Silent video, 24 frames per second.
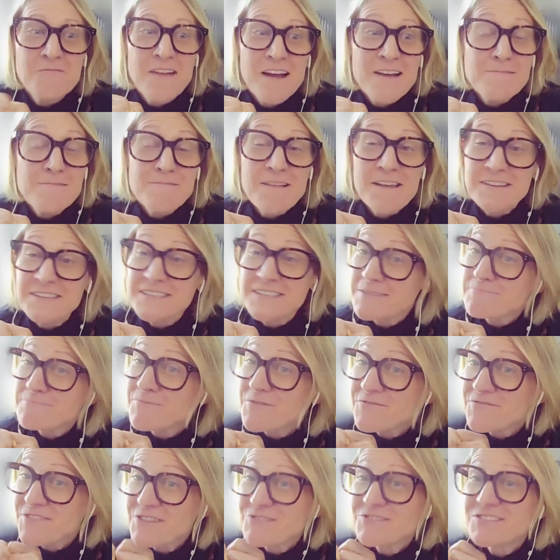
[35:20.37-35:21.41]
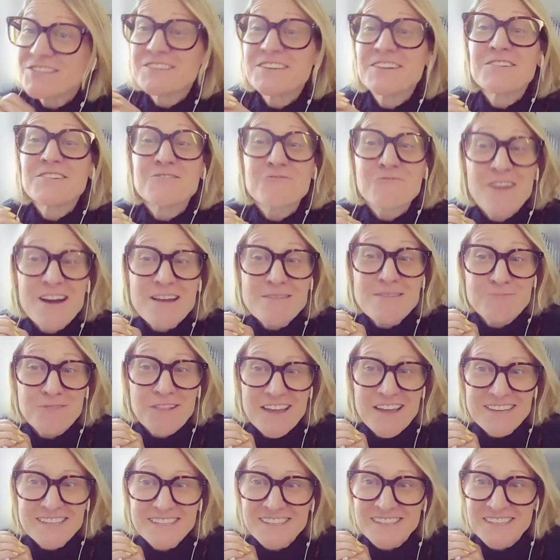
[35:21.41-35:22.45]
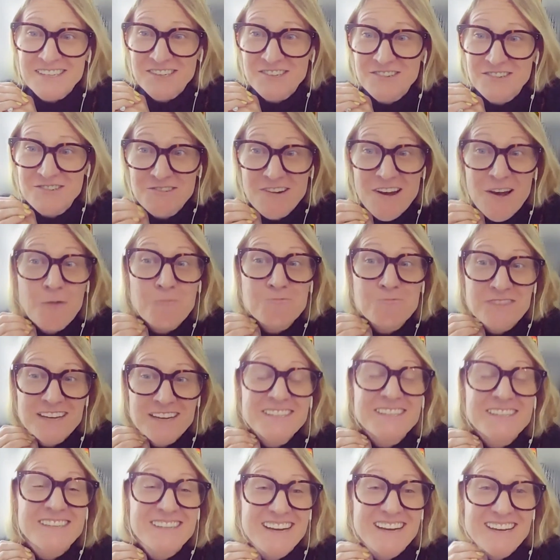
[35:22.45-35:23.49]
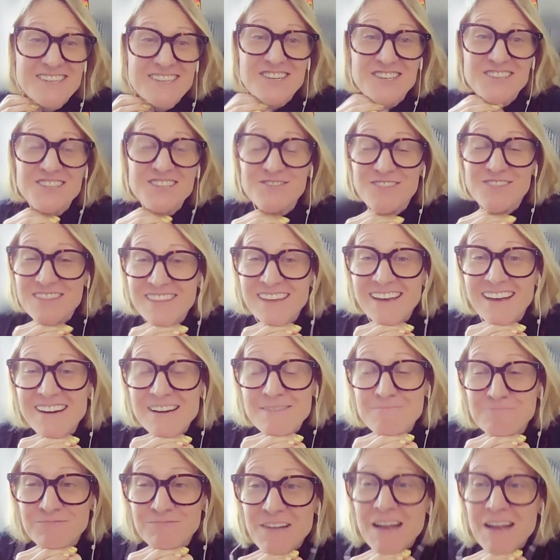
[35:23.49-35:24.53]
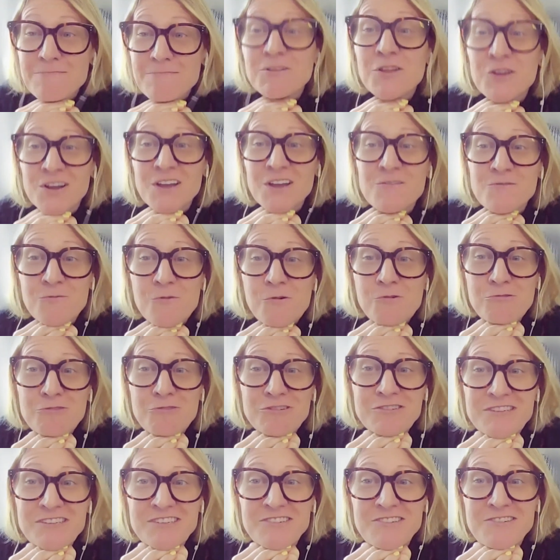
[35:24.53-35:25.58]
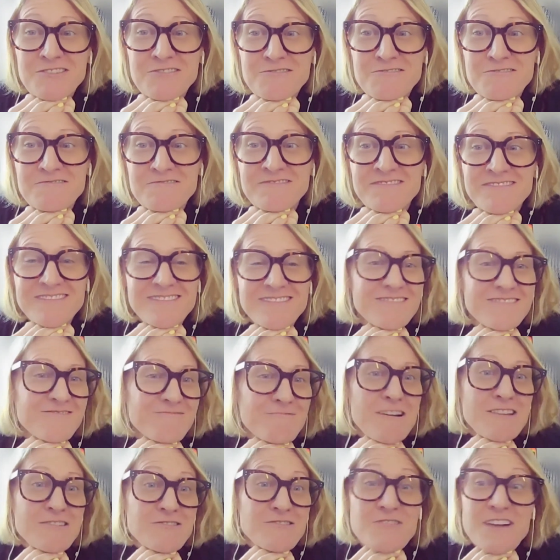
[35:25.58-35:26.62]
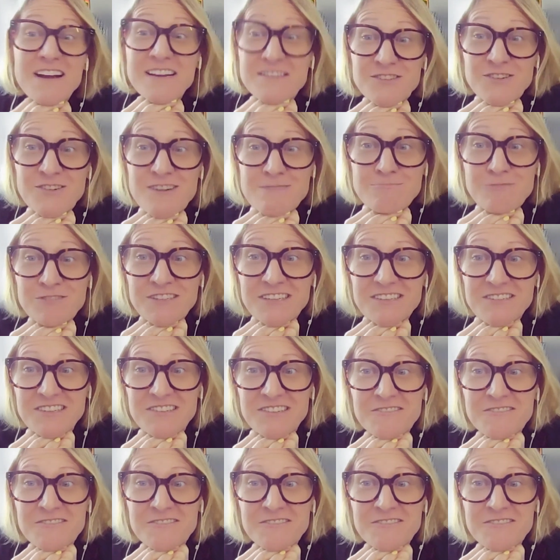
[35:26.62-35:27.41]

I'm like, Simple View is in a great place to help destinations with that. I'm looking forward to what you guys are able to do.